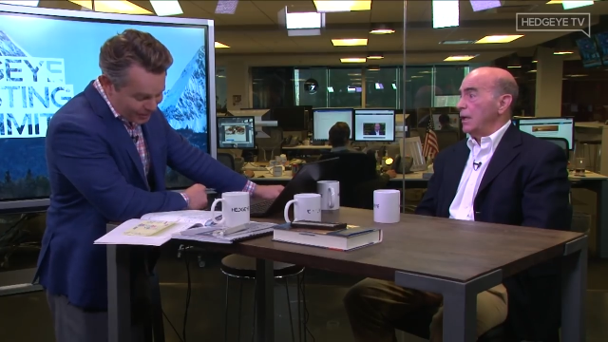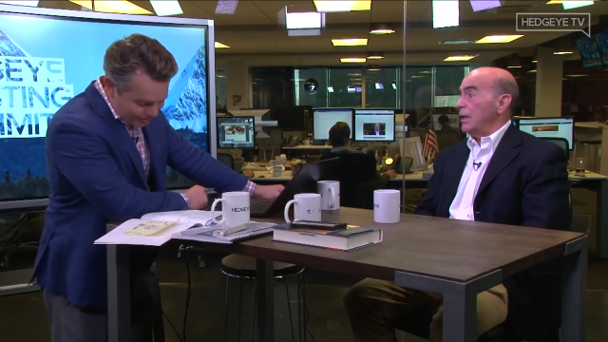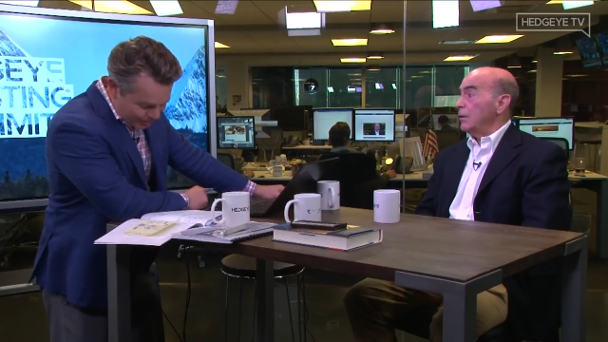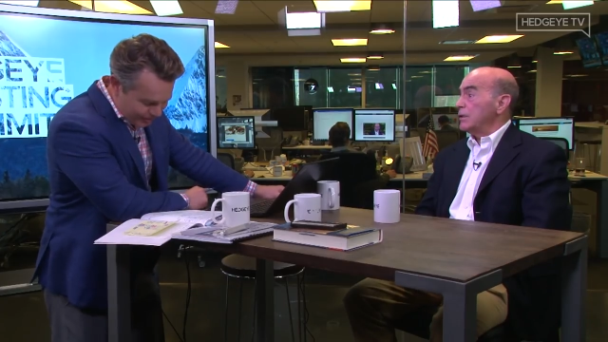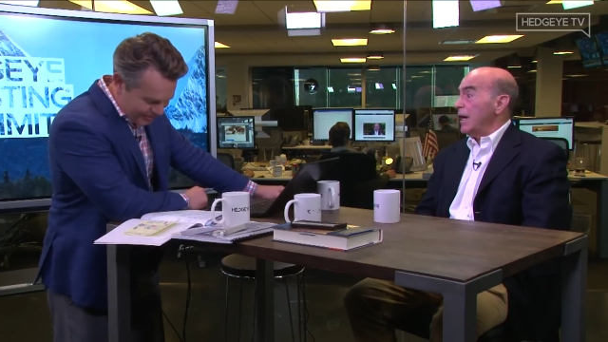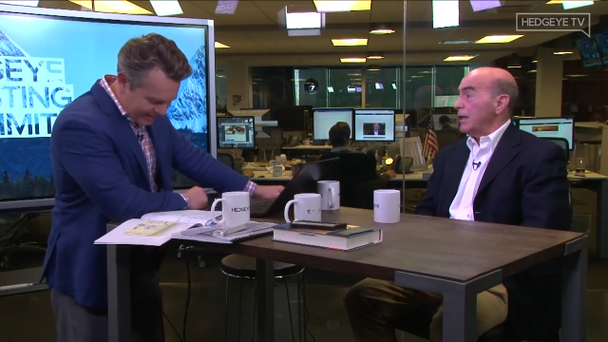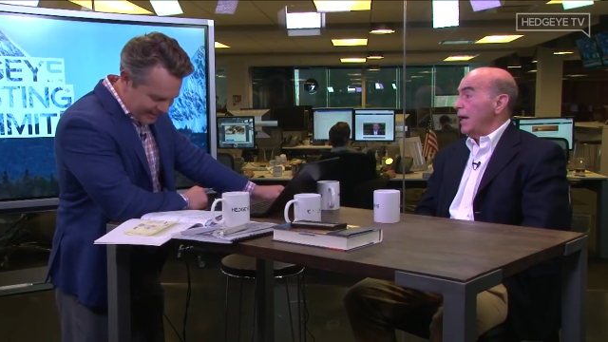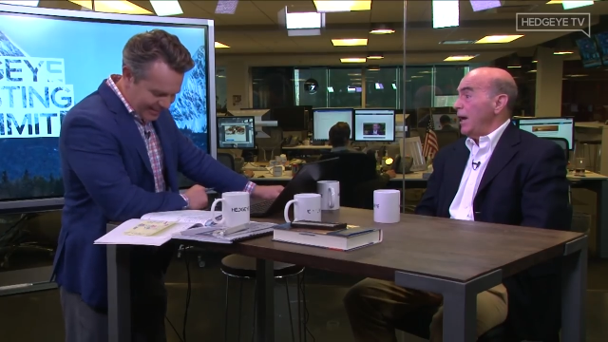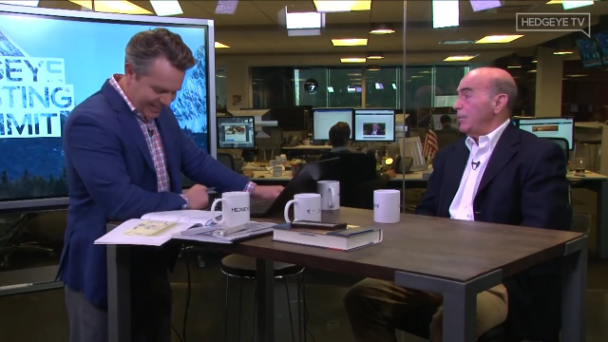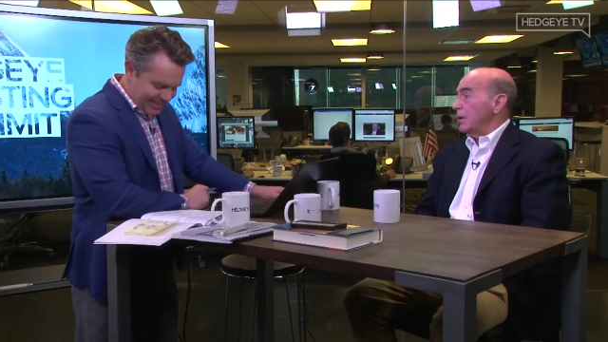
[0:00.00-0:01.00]
Speaker 1: gonna, it's not going
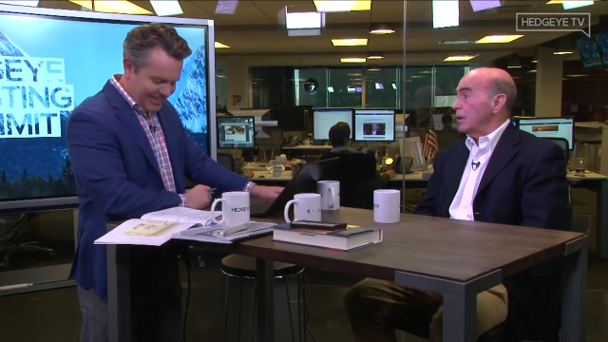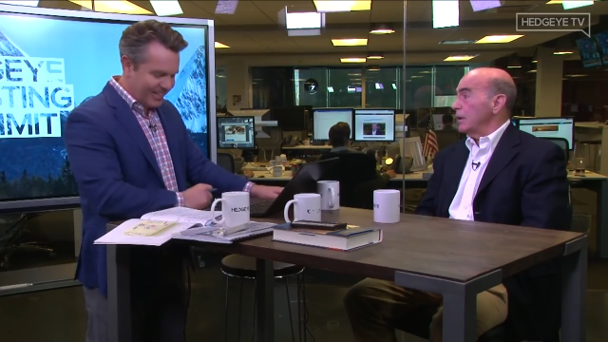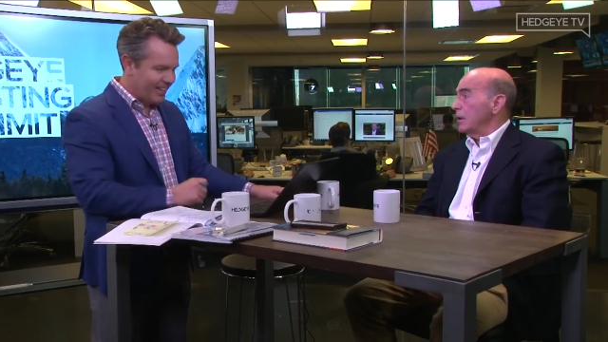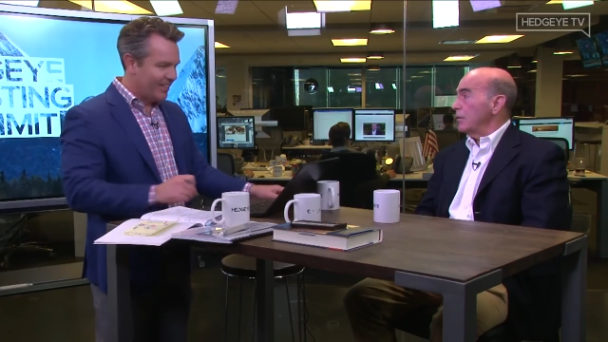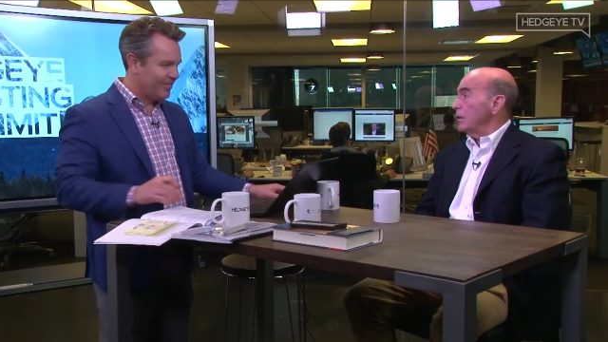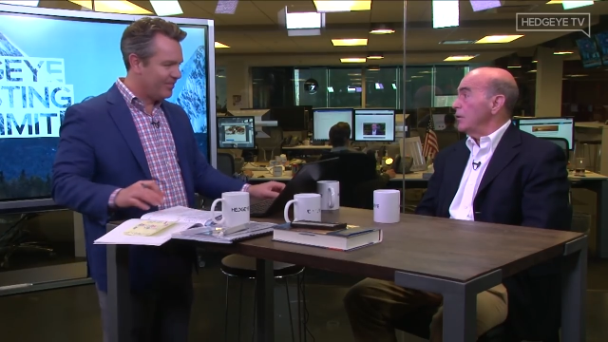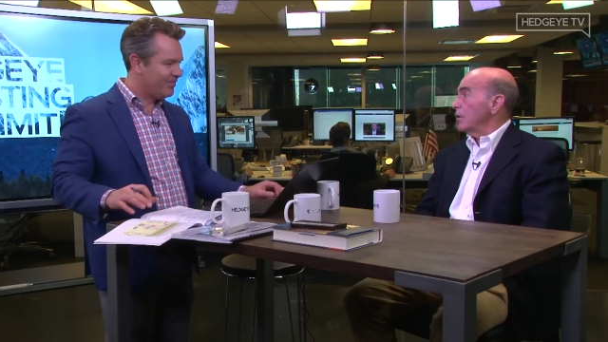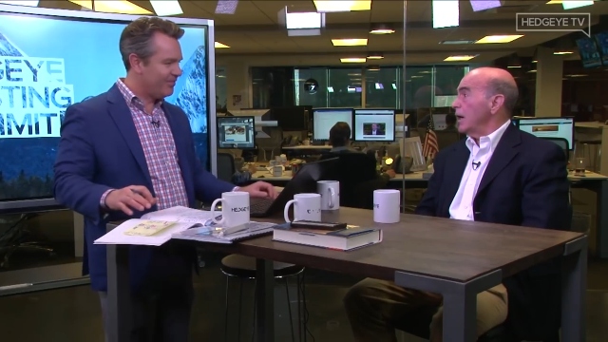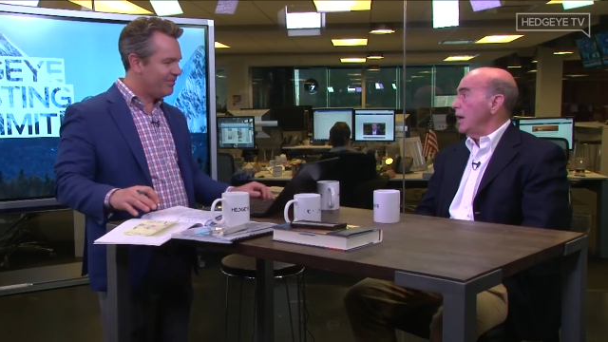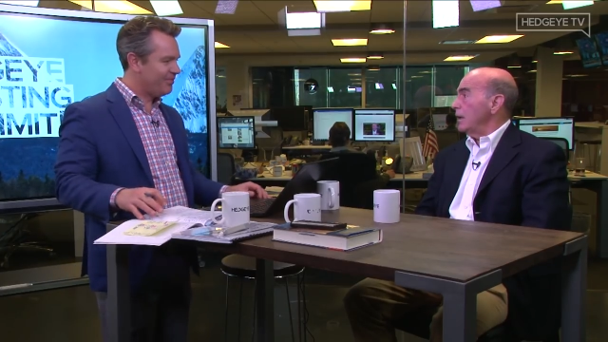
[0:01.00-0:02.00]
to happen. Yeah. Neither,
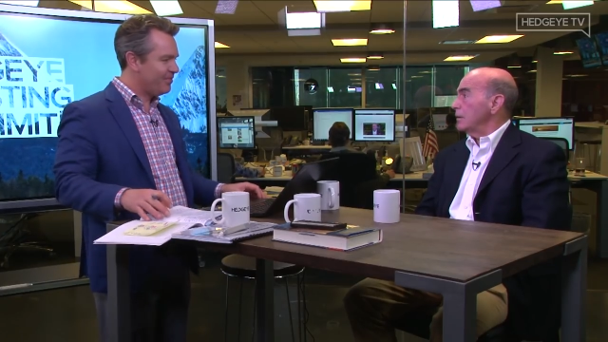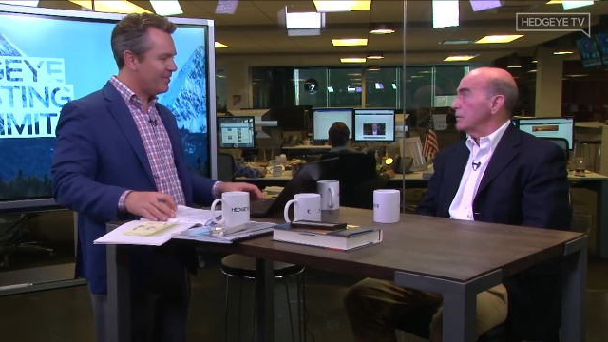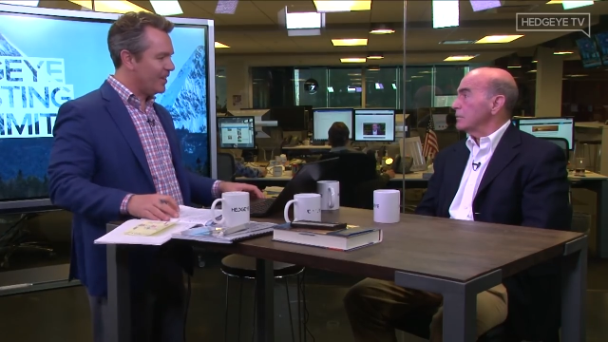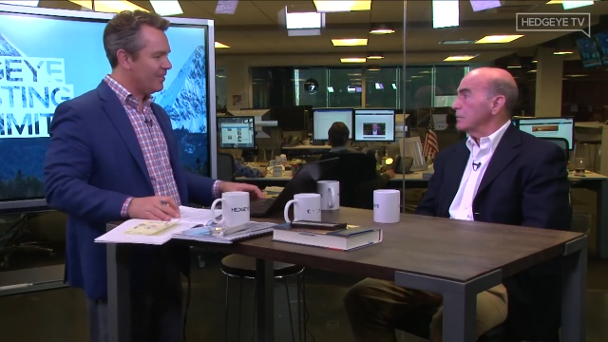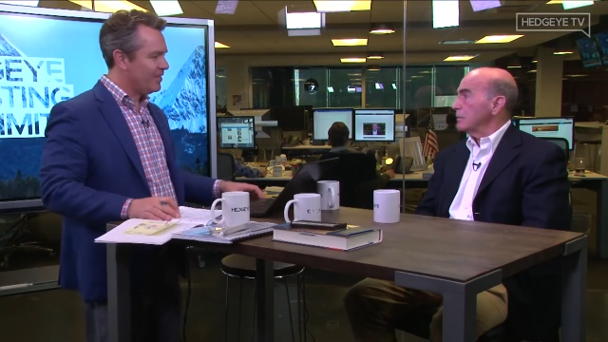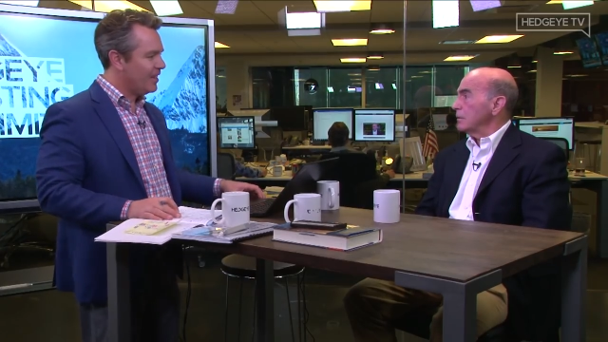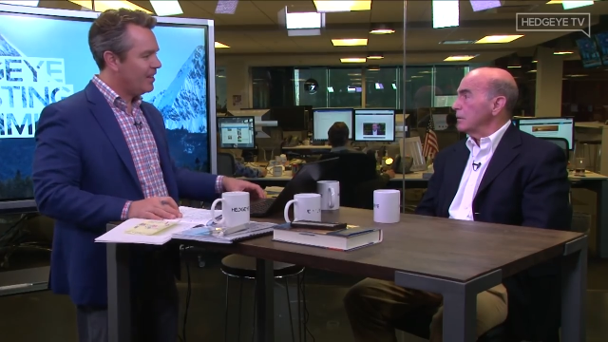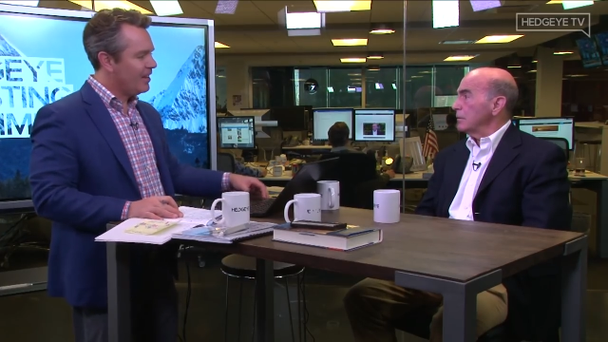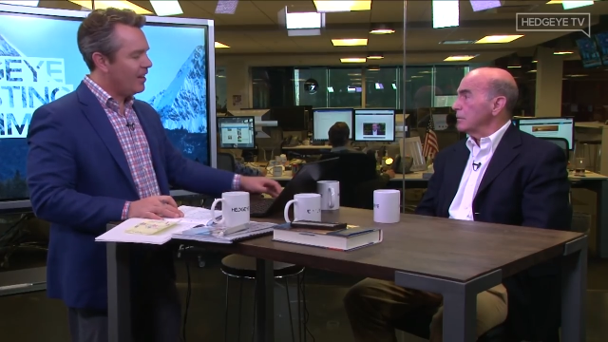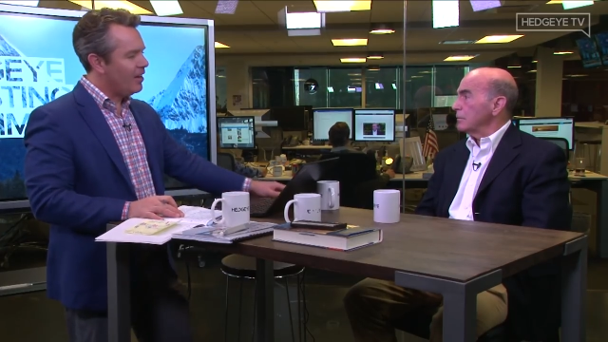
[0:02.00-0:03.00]
neither guy.
Speaker 2: Yeah.
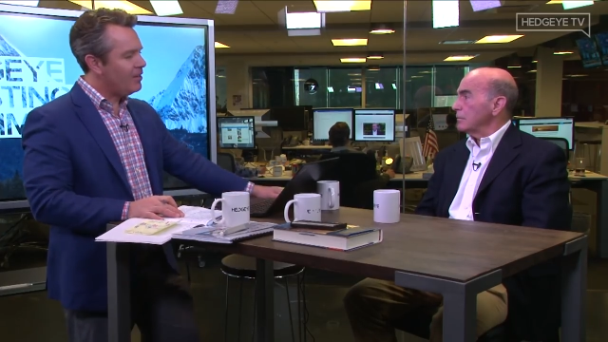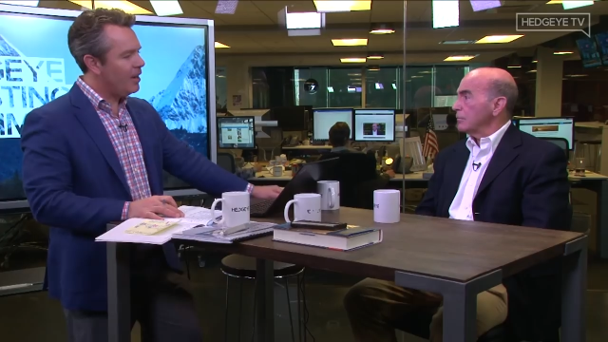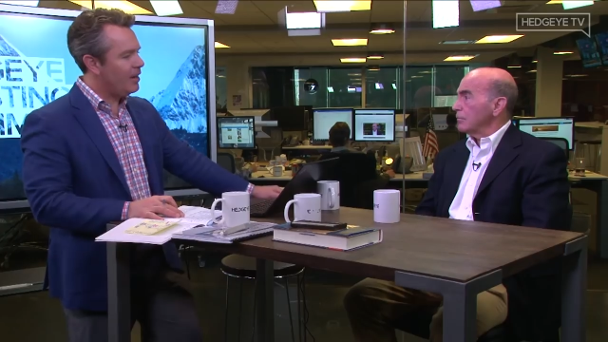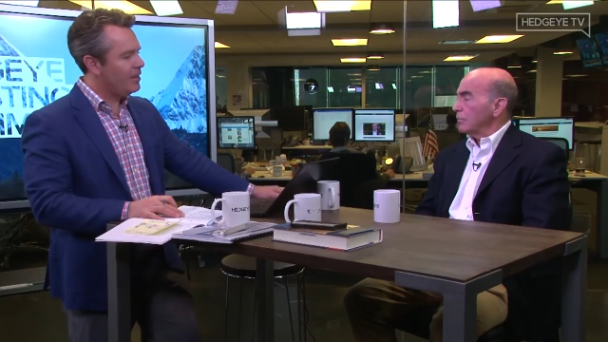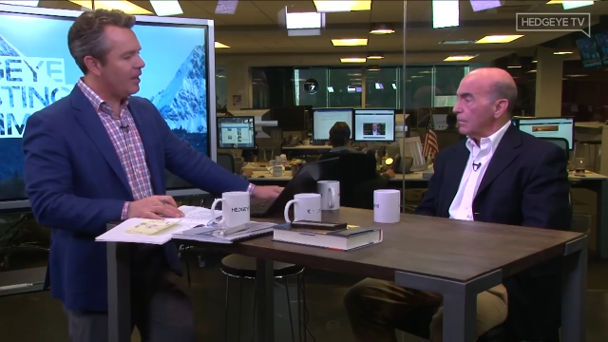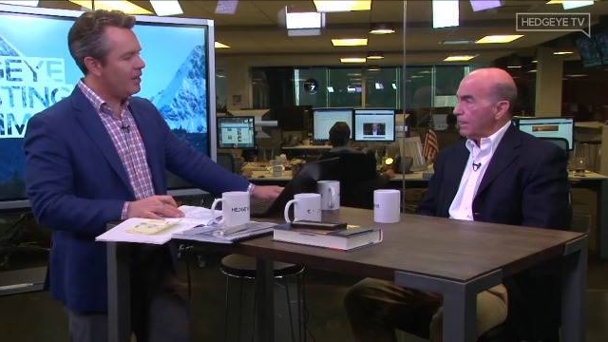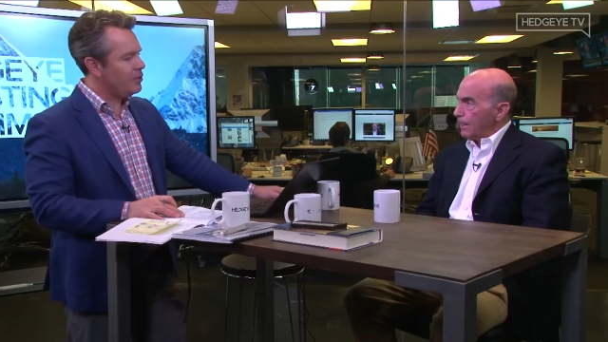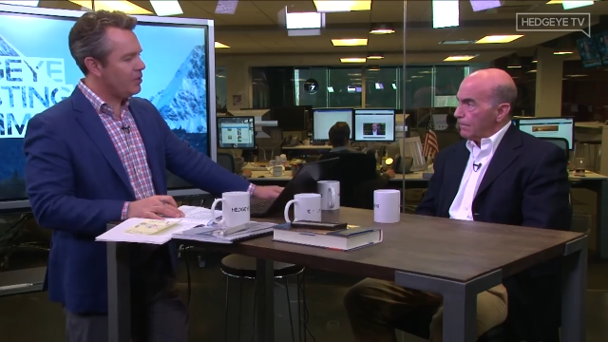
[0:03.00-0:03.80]
On, on